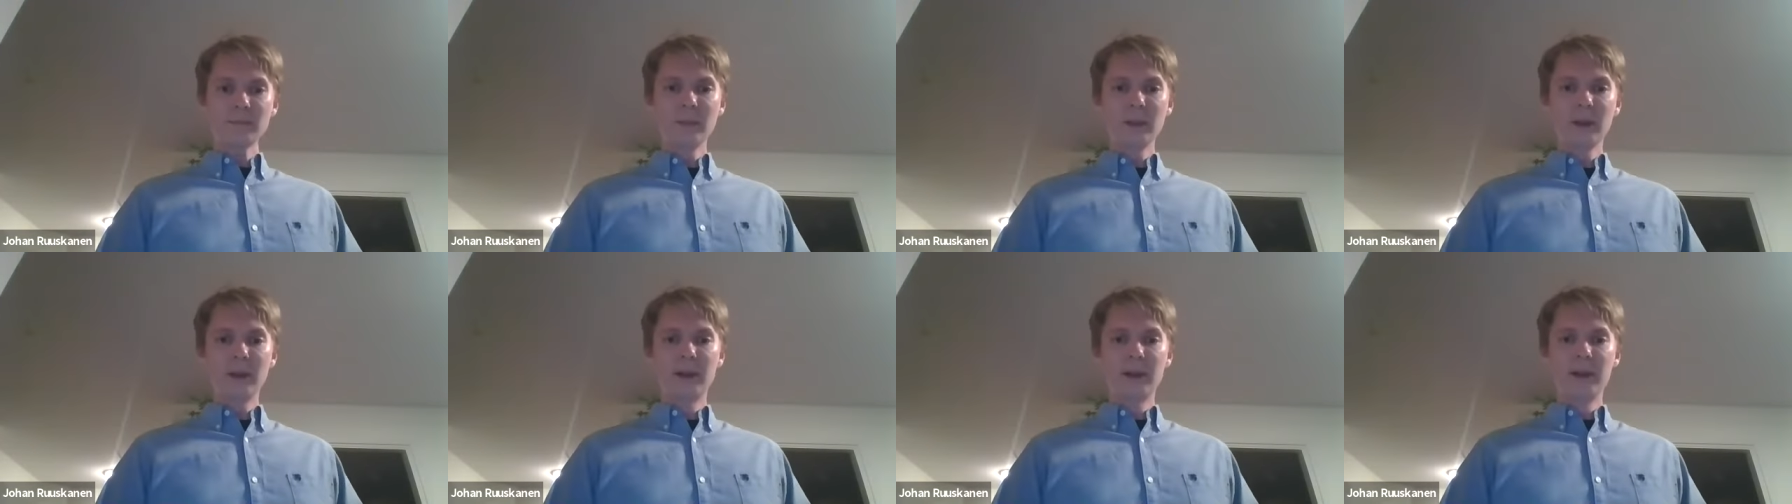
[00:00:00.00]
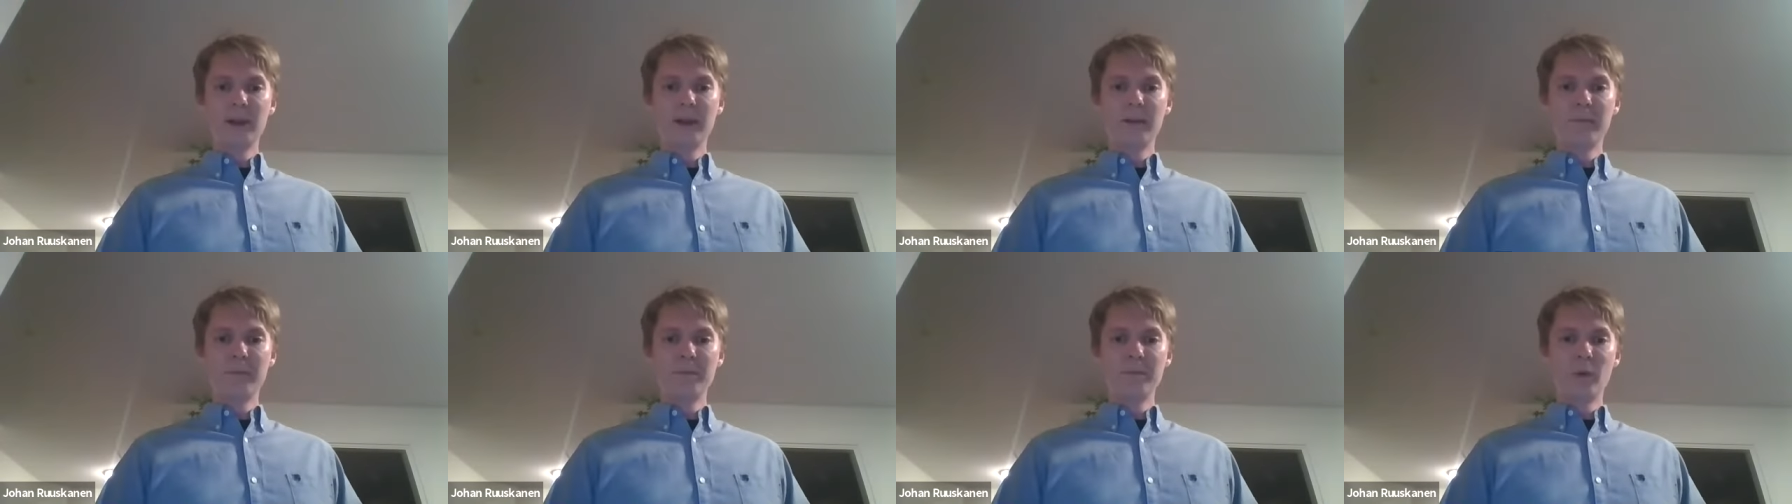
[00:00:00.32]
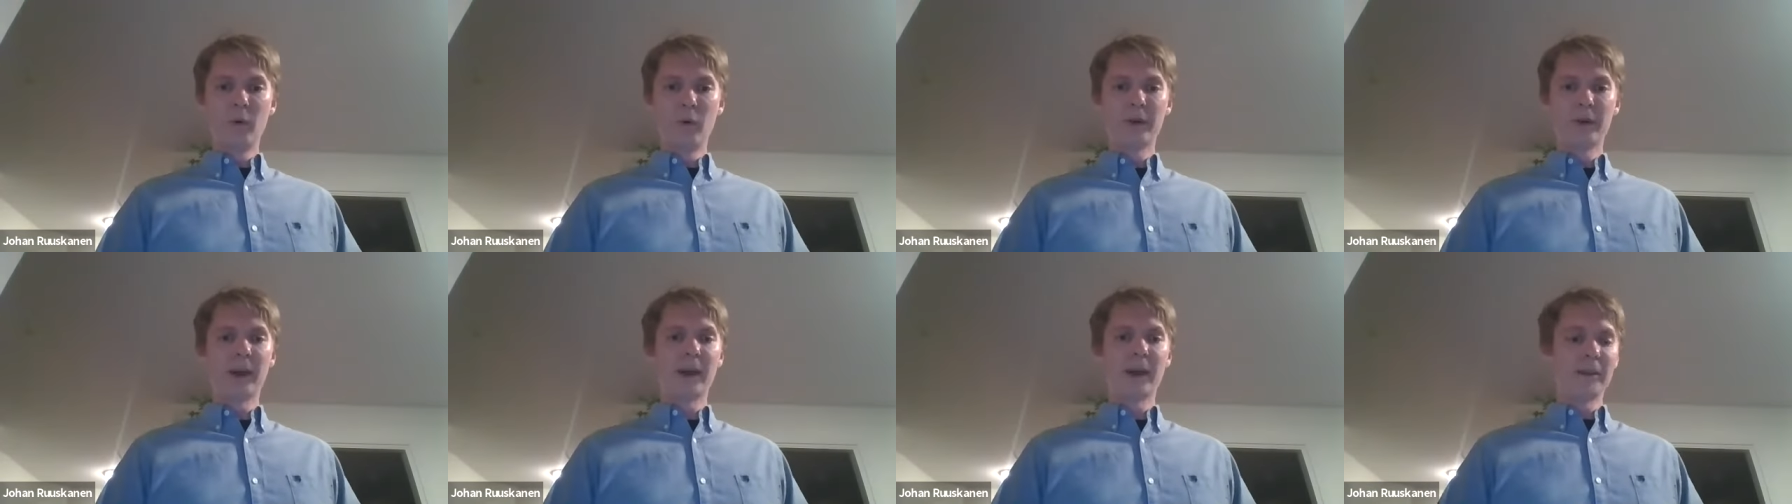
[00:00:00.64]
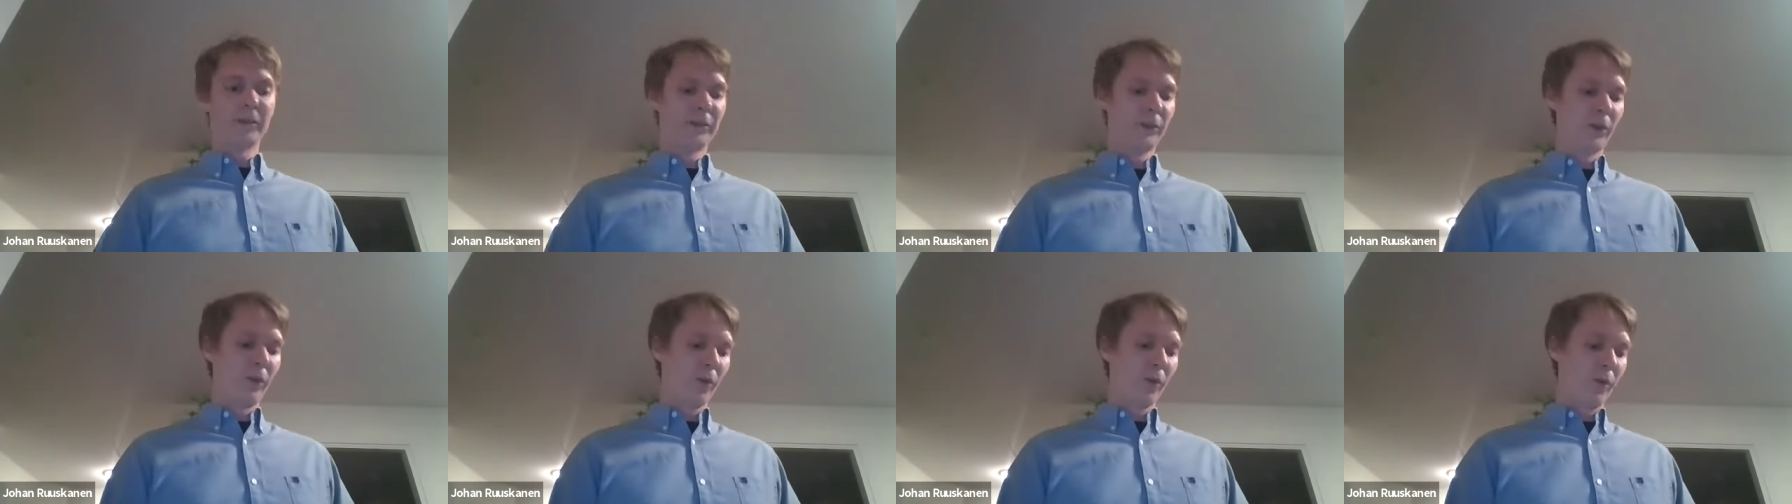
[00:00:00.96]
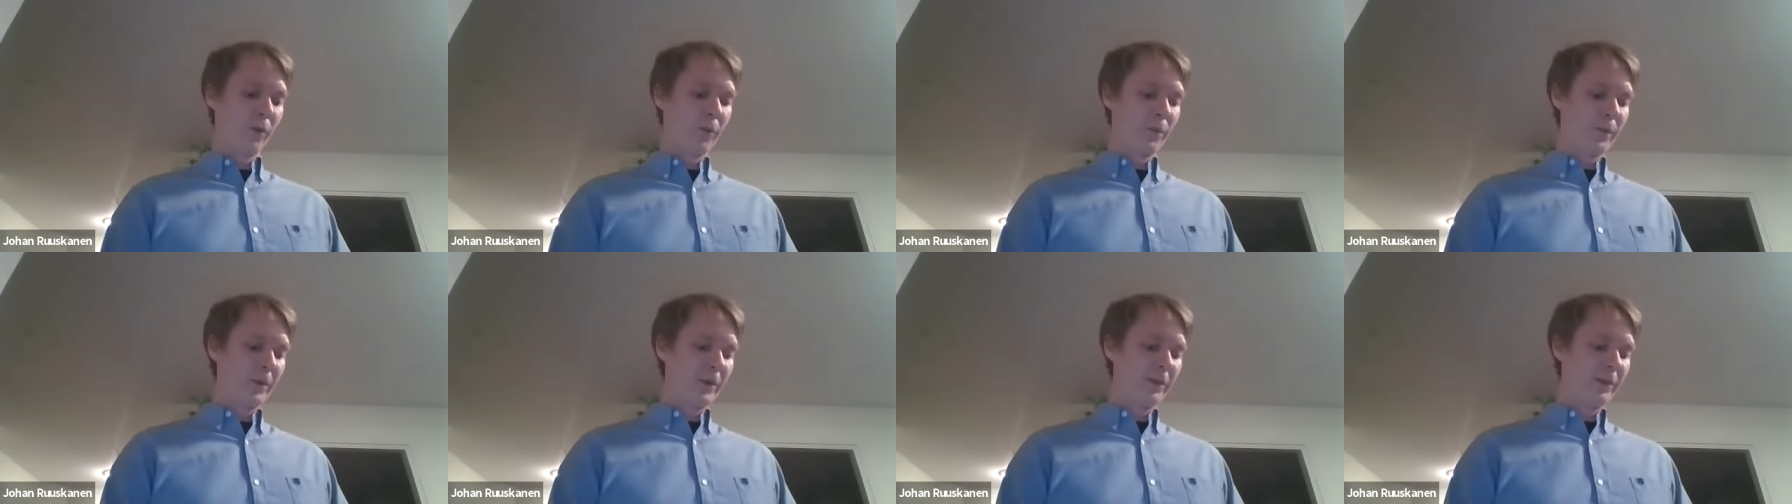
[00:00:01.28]
Okay,
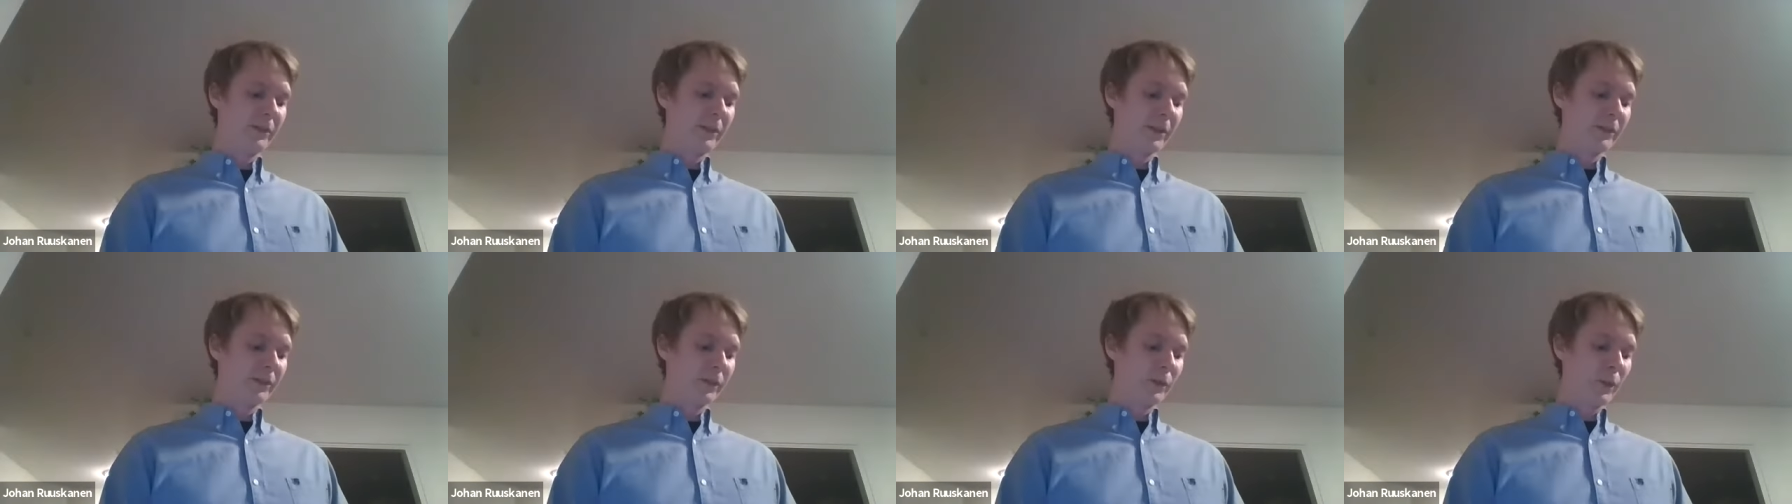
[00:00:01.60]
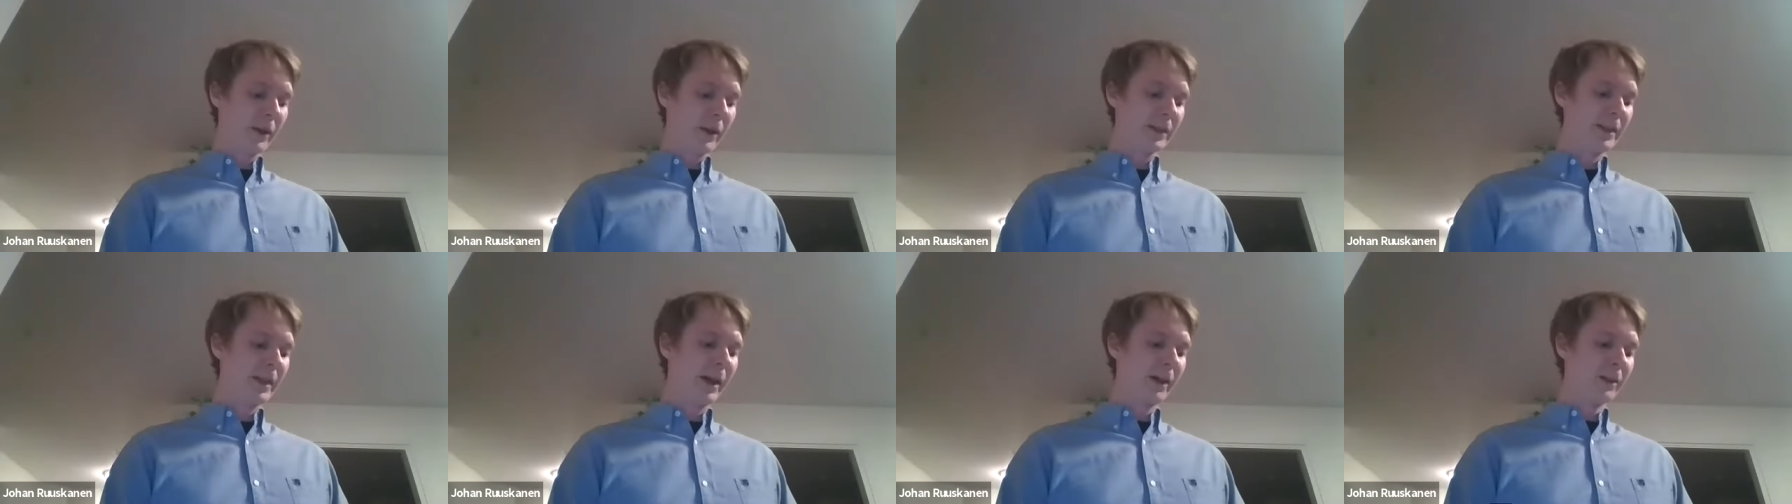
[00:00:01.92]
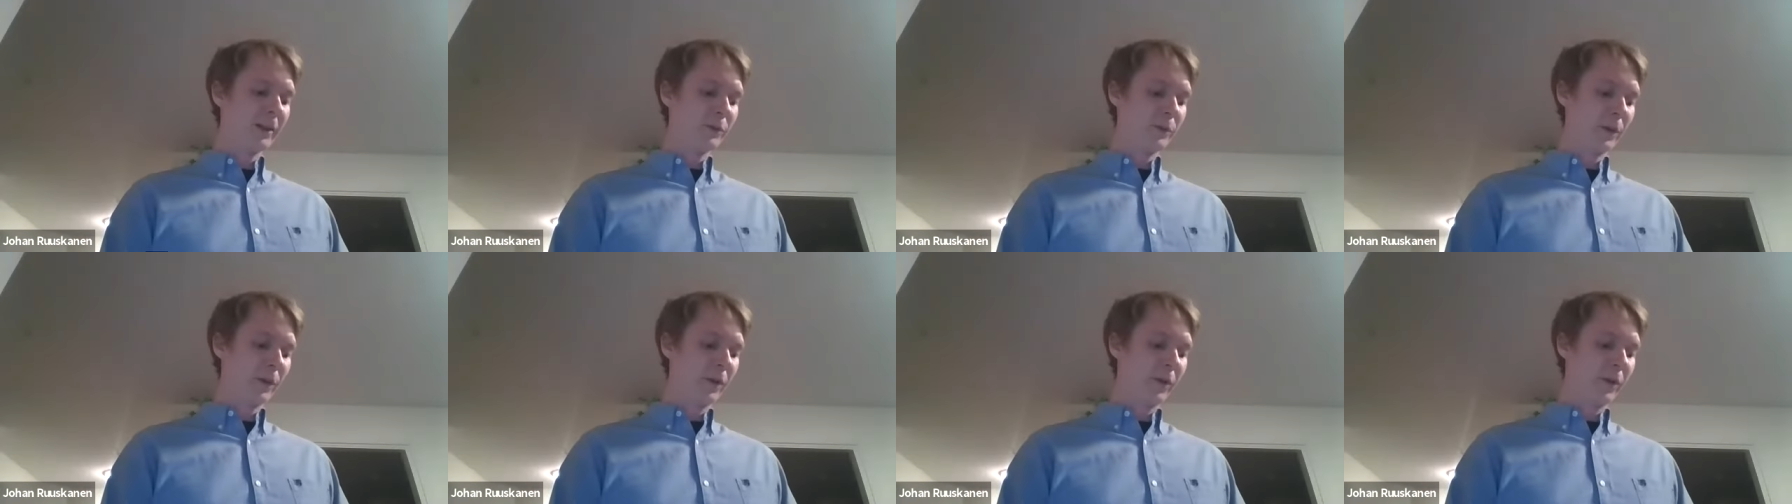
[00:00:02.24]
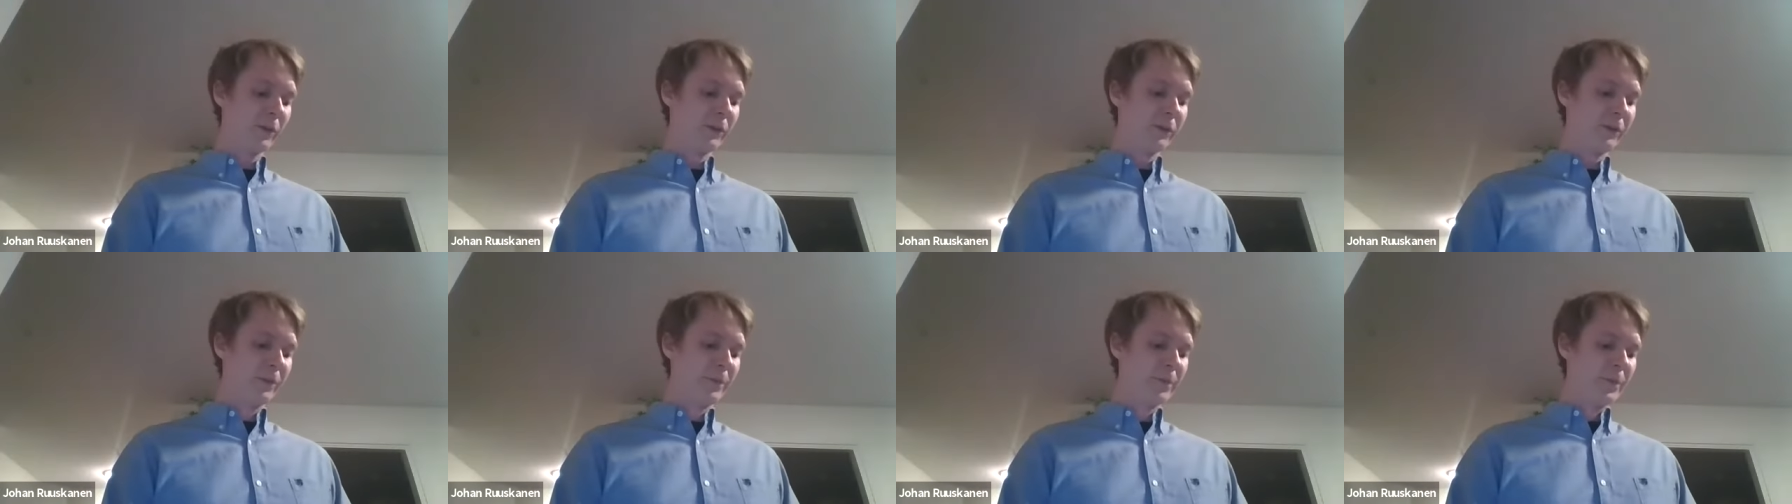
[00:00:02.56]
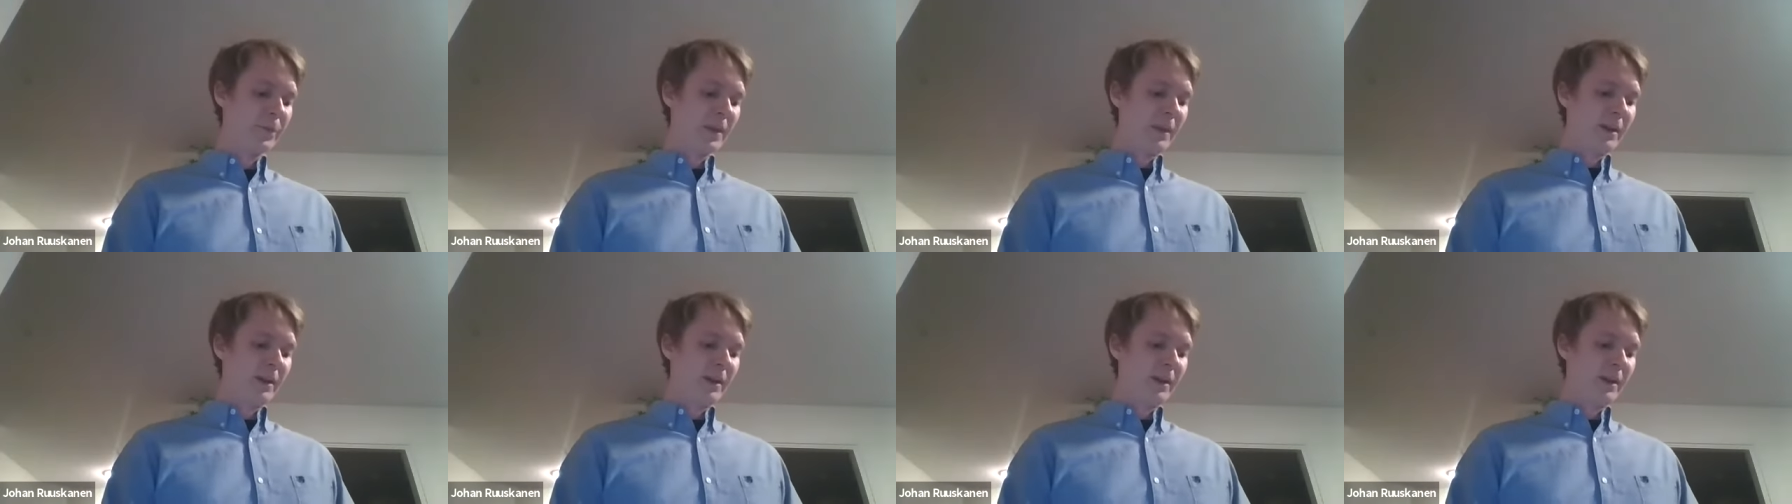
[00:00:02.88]
so this is actually quite nice because